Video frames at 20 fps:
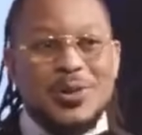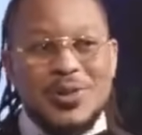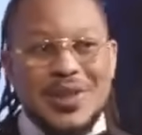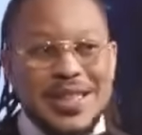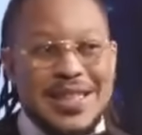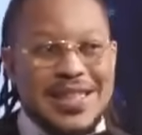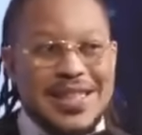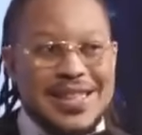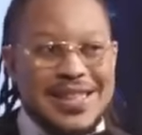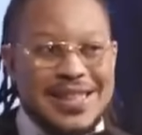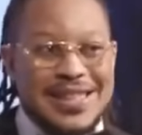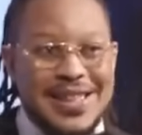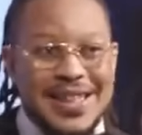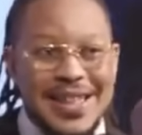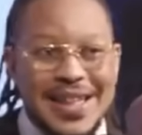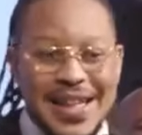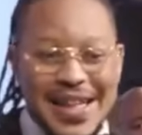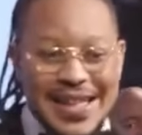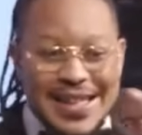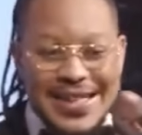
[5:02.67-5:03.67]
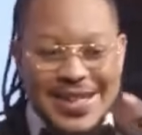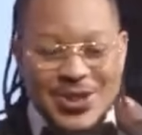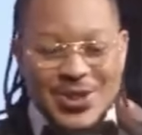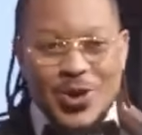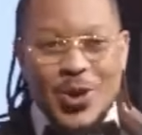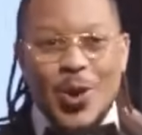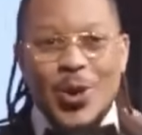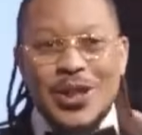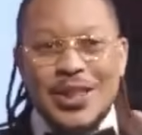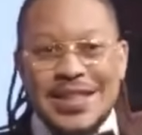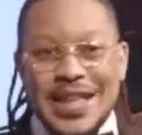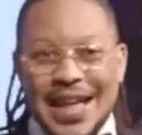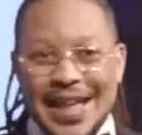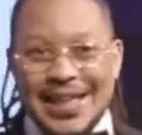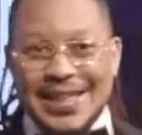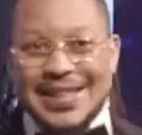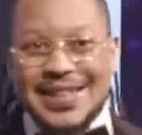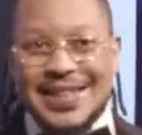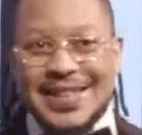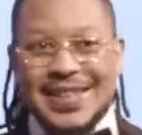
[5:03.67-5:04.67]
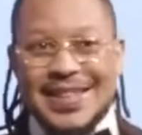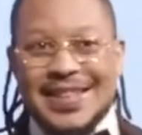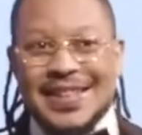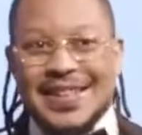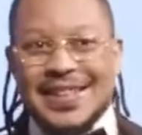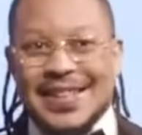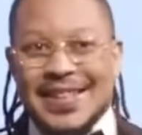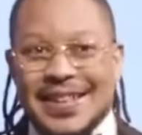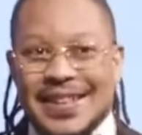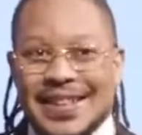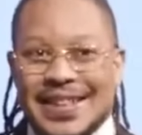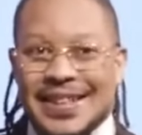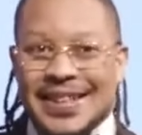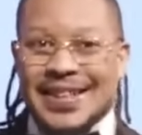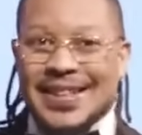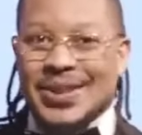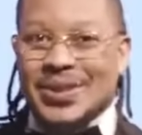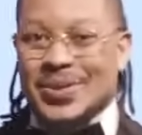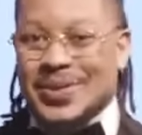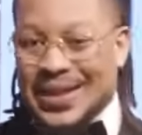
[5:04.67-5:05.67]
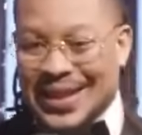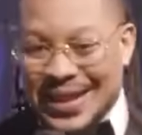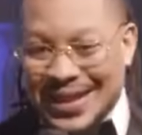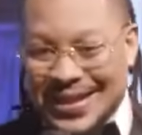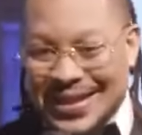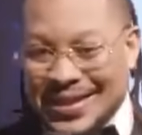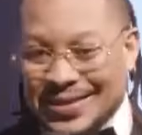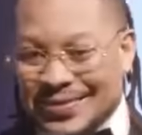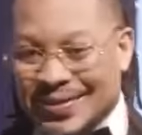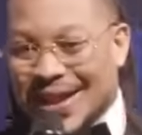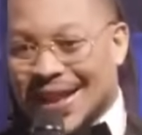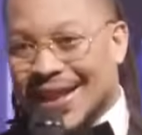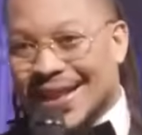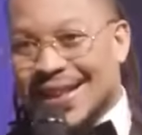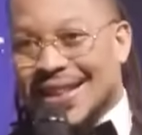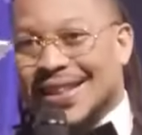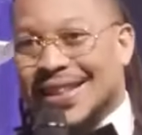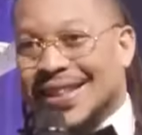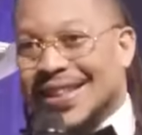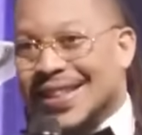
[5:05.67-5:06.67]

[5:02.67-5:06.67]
reading. It is contact with the divine.